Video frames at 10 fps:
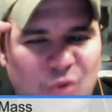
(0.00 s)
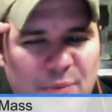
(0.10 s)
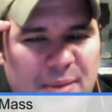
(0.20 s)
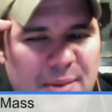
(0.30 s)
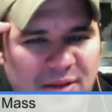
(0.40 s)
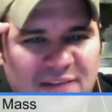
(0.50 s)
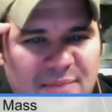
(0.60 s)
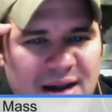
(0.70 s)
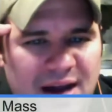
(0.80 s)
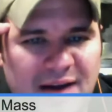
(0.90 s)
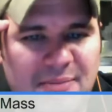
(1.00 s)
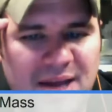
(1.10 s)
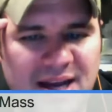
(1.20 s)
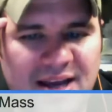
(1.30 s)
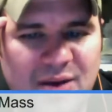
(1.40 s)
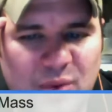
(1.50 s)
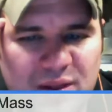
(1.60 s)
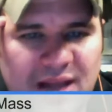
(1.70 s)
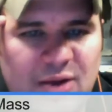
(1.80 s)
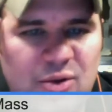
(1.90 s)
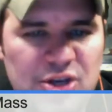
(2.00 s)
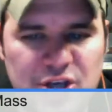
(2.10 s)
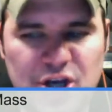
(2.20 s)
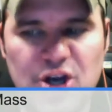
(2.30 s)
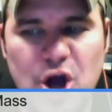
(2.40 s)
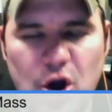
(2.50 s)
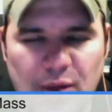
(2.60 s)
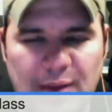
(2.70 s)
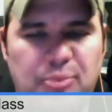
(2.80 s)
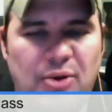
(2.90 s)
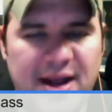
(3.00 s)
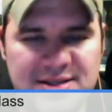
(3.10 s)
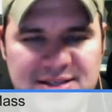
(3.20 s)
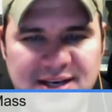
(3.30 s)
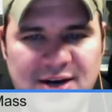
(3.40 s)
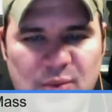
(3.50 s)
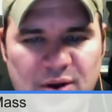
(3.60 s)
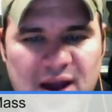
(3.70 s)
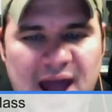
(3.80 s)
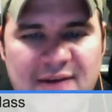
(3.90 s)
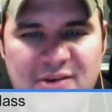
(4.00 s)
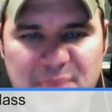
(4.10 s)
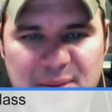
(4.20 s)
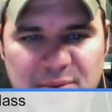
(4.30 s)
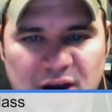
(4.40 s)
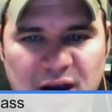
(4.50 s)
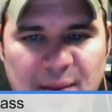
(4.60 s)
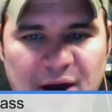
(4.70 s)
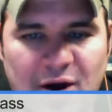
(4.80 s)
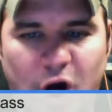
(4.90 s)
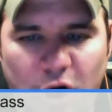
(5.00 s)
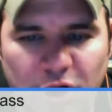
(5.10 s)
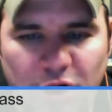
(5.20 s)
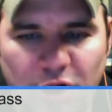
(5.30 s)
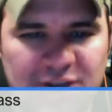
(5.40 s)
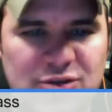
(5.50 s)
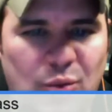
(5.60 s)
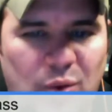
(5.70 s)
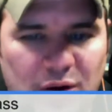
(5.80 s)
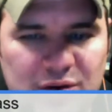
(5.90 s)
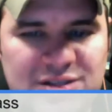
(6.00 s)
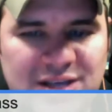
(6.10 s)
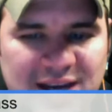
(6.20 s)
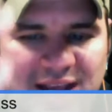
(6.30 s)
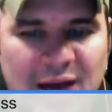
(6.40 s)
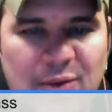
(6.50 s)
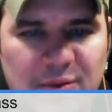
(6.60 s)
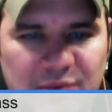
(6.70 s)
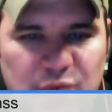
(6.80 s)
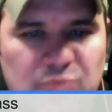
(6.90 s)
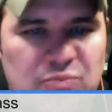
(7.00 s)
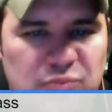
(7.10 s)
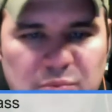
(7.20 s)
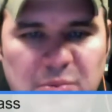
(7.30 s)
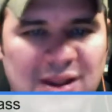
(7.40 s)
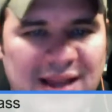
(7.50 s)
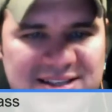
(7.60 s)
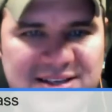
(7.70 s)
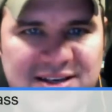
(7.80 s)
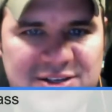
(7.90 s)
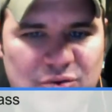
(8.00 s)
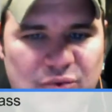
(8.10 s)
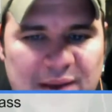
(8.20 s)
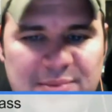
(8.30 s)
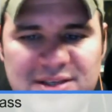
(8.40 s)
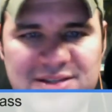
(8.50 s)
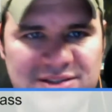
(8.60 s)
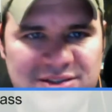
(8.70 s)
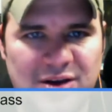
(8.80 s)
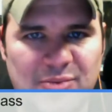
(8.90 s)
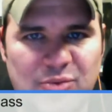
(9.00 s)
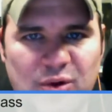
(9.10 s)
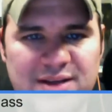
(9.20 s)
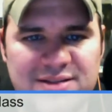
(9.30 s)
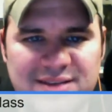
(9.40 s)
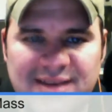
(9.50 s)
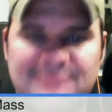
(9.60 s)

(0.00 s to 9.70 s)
people off by not admitting it when, like, like Bryan Singer, when you're having people come out all across the world saying, yeah, you molested us and raped us as young boys, like,